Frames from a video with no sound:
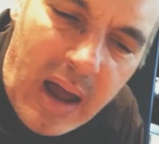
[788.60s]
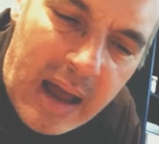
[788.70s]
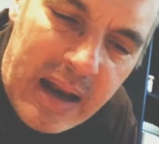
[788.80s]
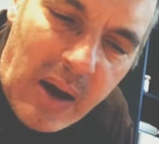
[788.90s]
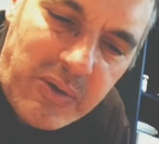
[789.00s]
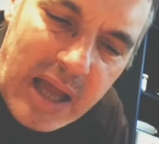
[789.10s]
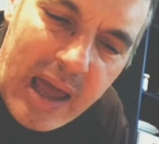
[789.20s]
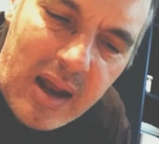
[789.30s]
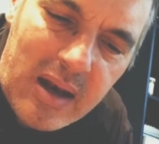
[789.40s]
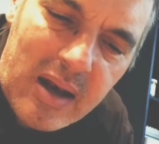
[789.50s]
now
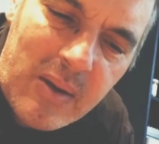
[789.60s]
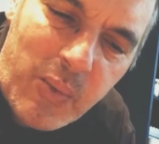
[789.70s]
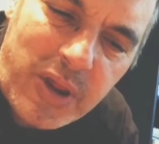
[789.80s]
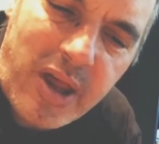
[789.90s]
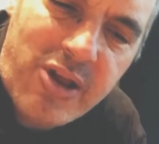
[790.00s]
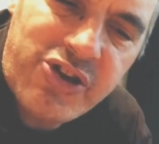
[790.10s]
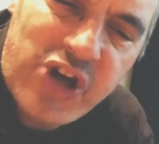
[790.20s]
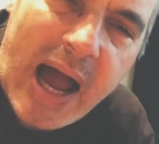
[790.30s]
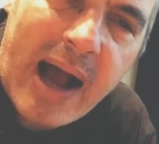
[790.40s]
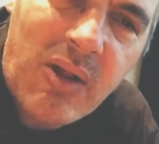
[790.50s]
Dan with this
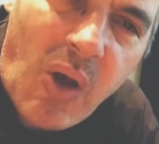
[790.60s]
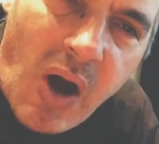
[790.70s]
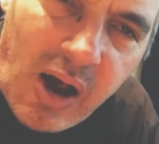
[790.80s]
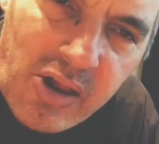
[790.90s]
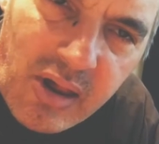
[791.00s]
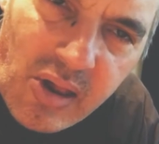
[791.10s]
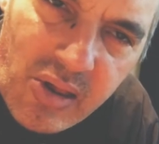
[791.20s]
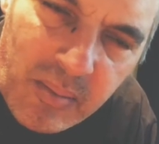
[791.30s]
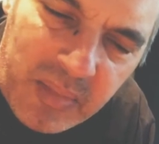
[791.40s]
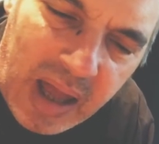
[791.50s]
jack lock
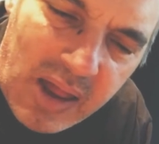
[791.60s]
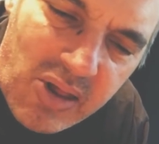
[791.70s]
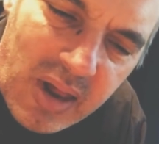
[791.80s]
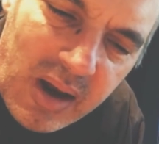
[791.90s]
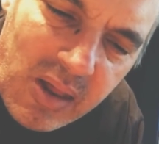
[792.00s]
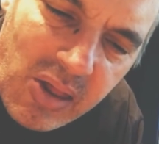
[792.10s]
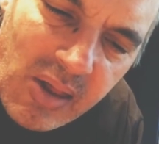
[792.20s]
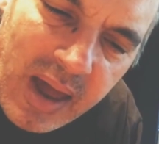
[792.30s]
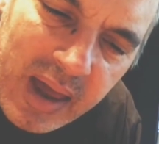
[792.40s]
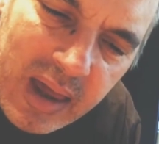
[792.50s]
system, Dan said it's
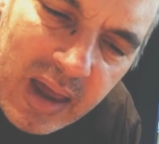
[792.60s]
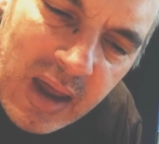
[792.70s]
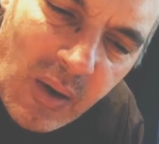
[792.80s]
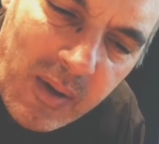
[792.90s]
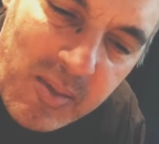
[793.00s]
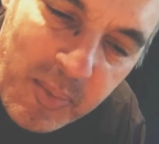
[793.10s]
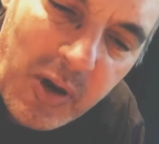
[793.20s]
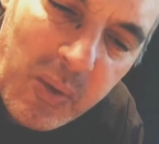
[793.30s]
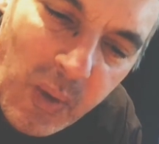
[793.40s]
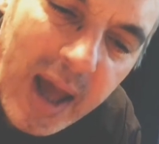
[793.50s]
like, you know, it's pretty
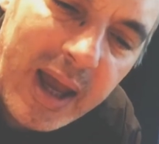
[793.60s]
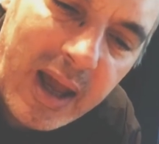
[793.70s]
wicked,